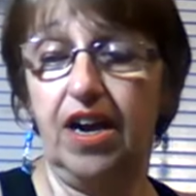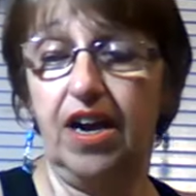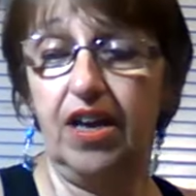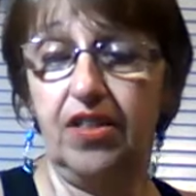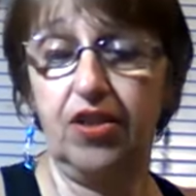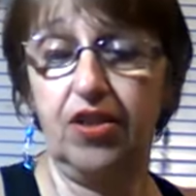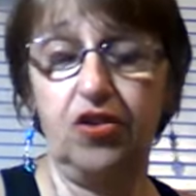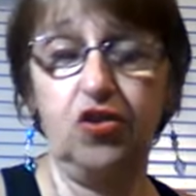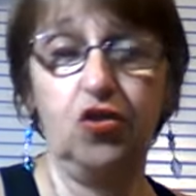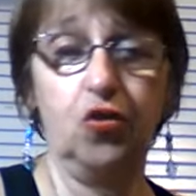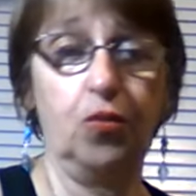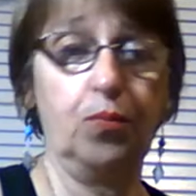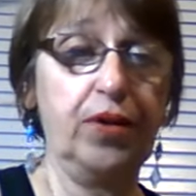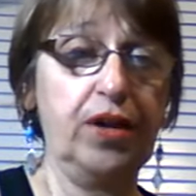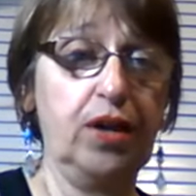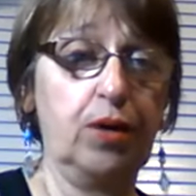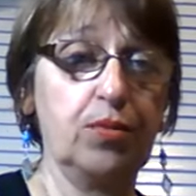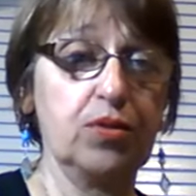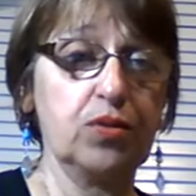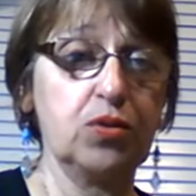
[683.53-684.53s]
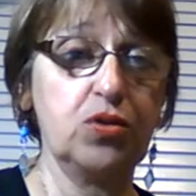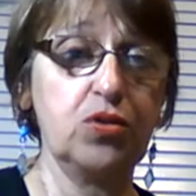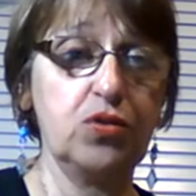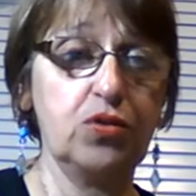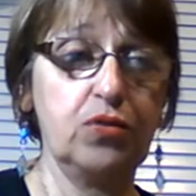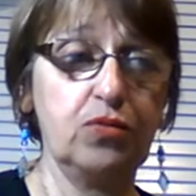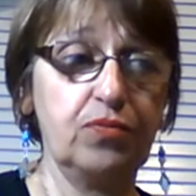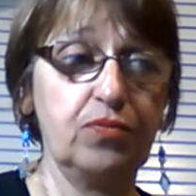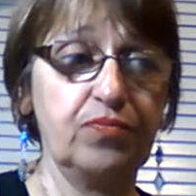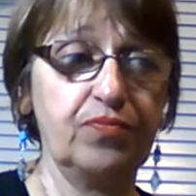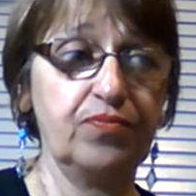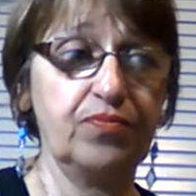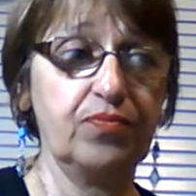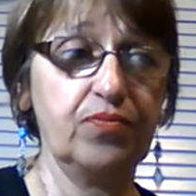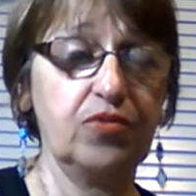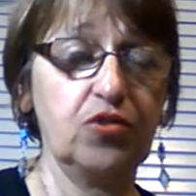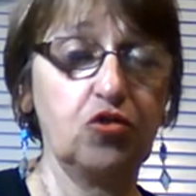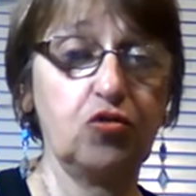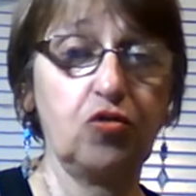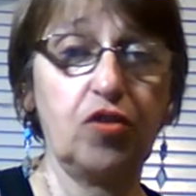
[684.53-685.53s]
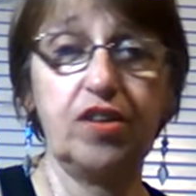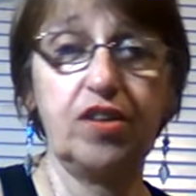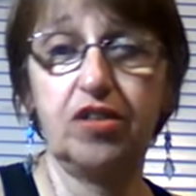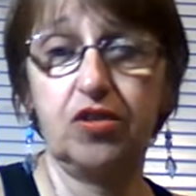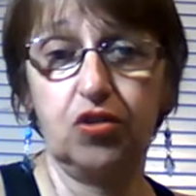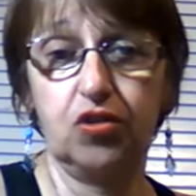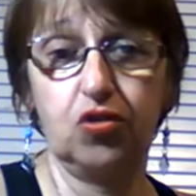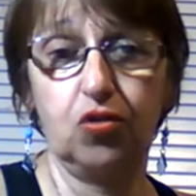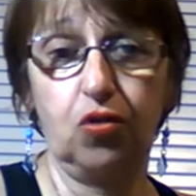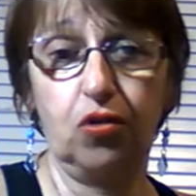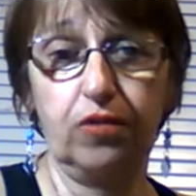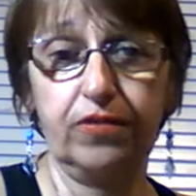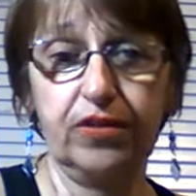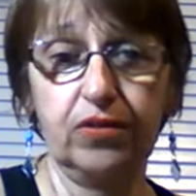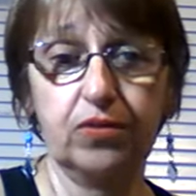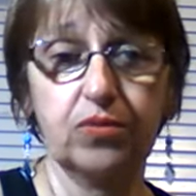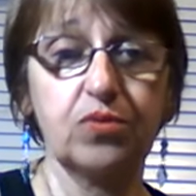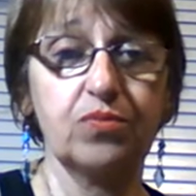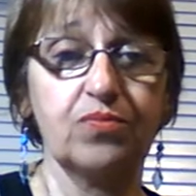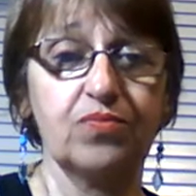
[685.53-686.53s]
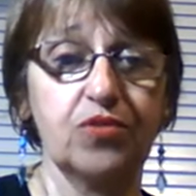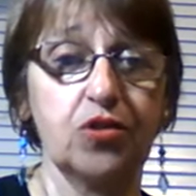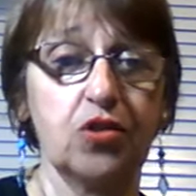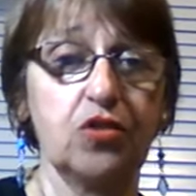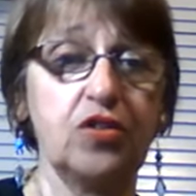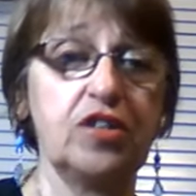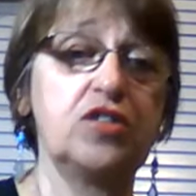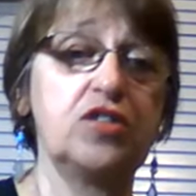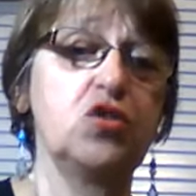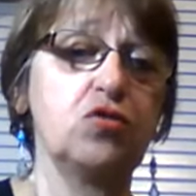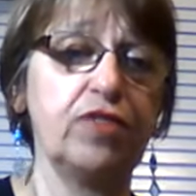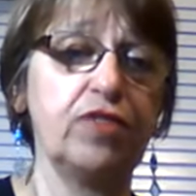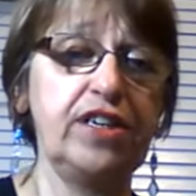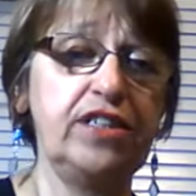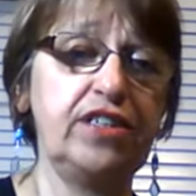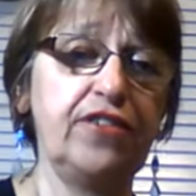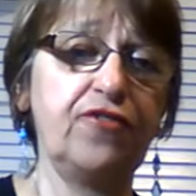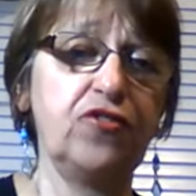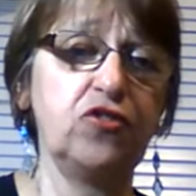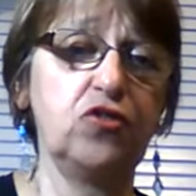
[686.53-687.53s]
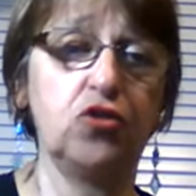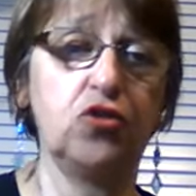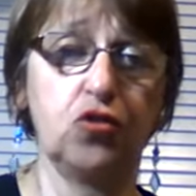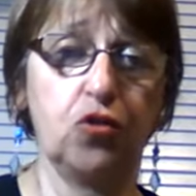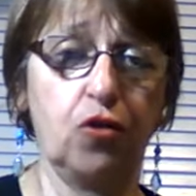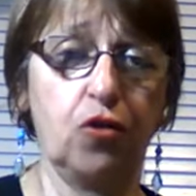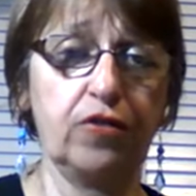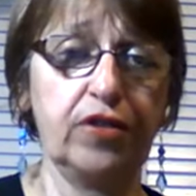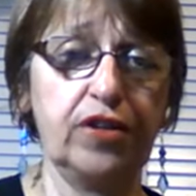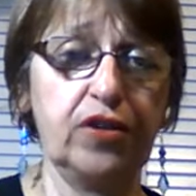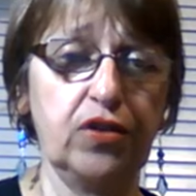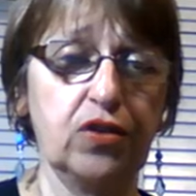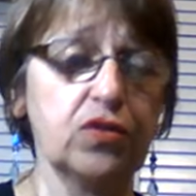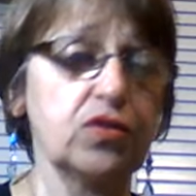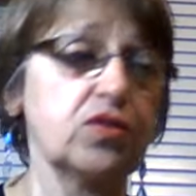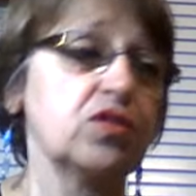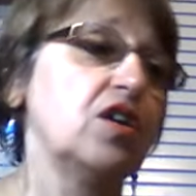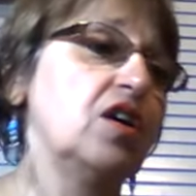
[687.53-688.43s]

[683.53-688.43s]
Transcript: Then you'll be able to try the tutorials. So there's 3 different tutorials.